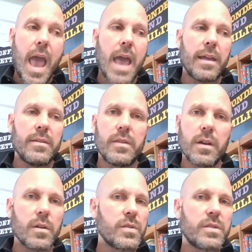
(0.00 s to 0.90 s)
And
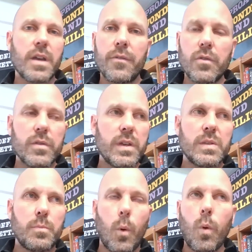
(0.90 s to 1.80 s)
there are several of
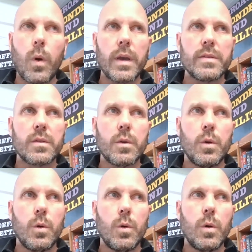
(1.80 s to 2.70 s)
these boys
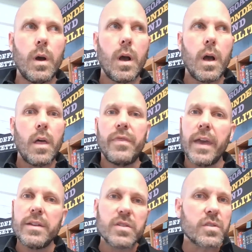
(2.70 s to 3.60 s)
who
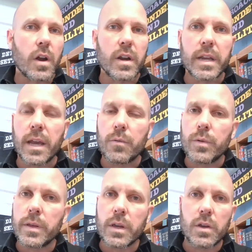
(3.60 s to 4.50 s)
they just started to get
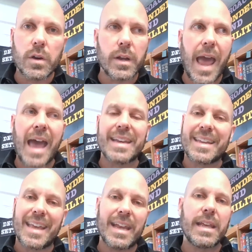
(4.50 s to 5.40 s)
really good
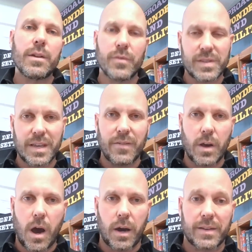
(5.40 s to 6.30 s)
at getting and receiving
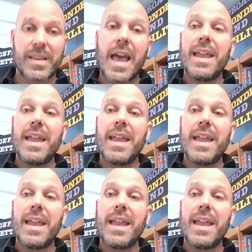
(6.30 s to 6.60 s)
hugs.